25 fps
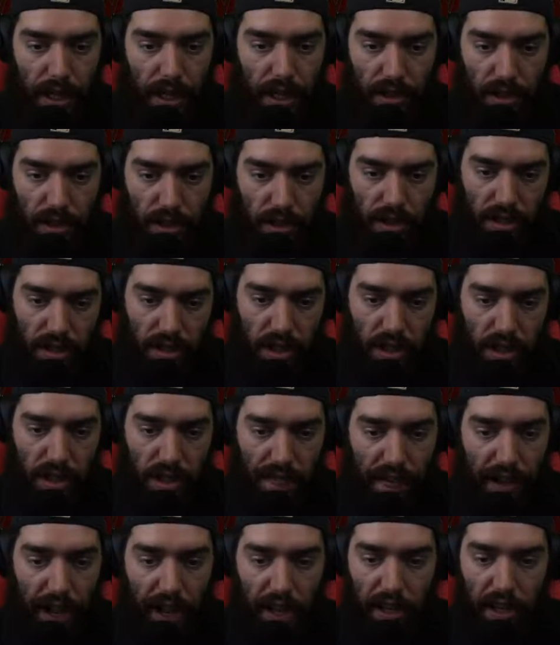It's just such a
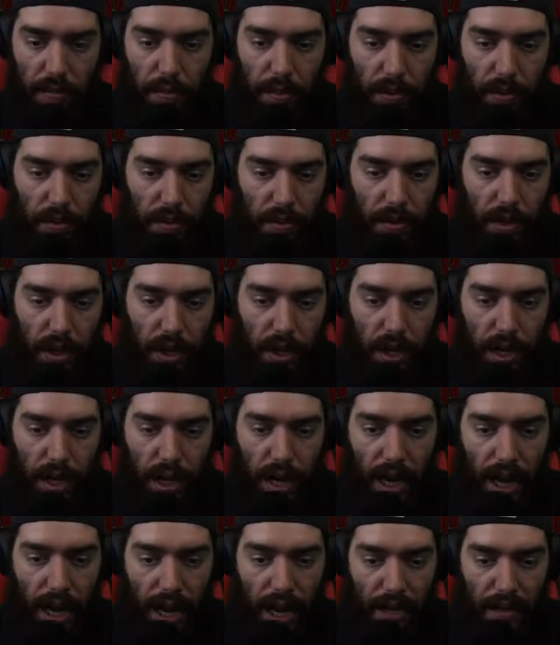valuable
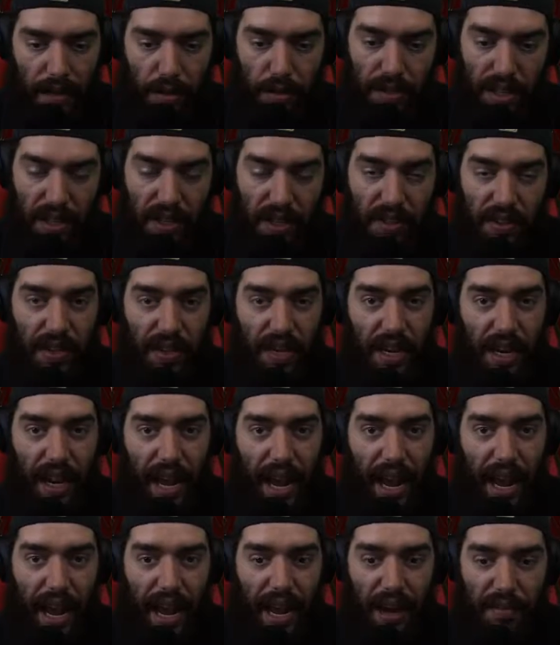utility to
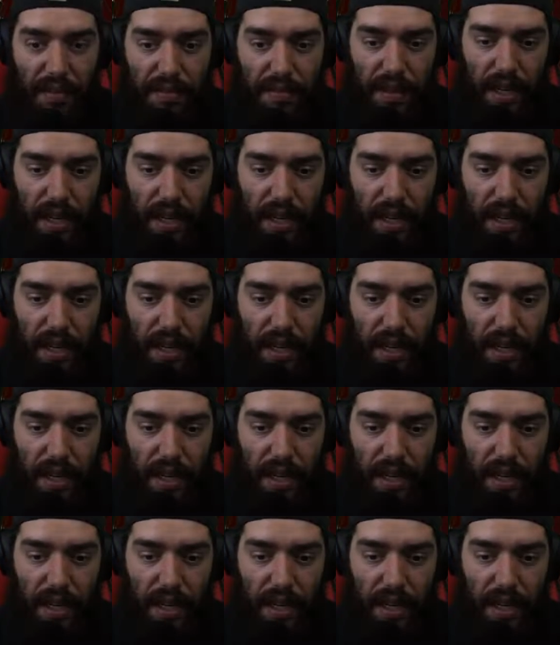have.